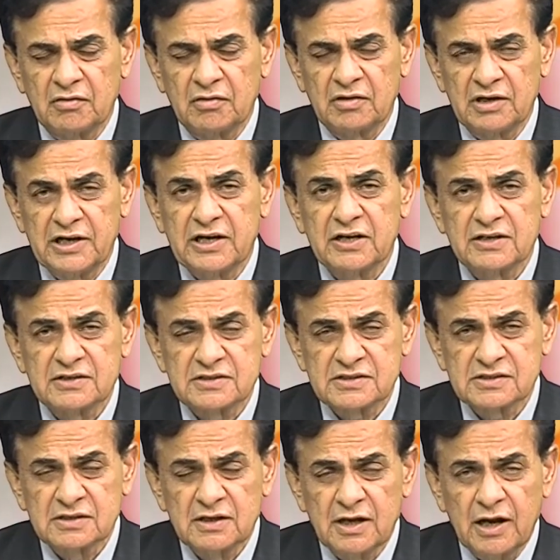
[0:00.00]

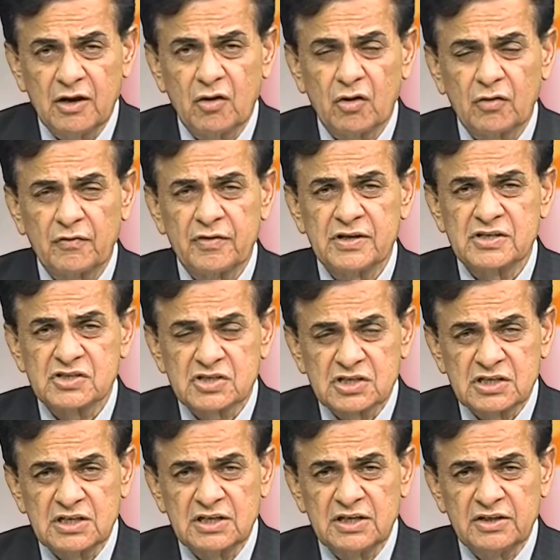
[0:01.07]
glitters, a lot of
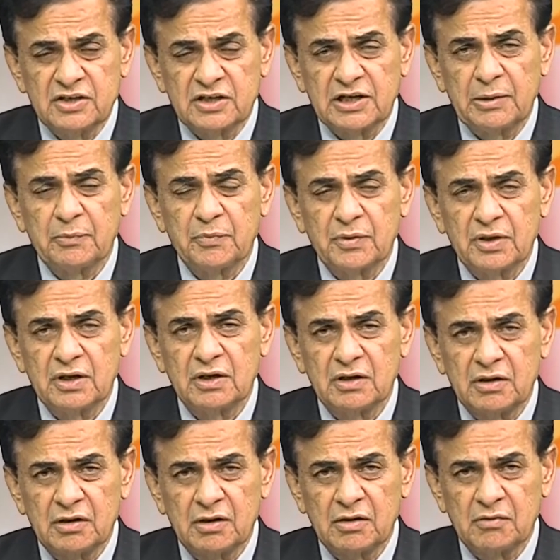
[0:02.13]
history in the
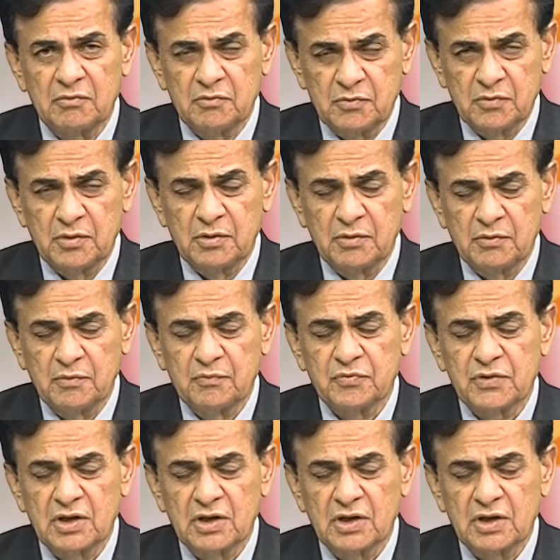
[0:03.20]
temple,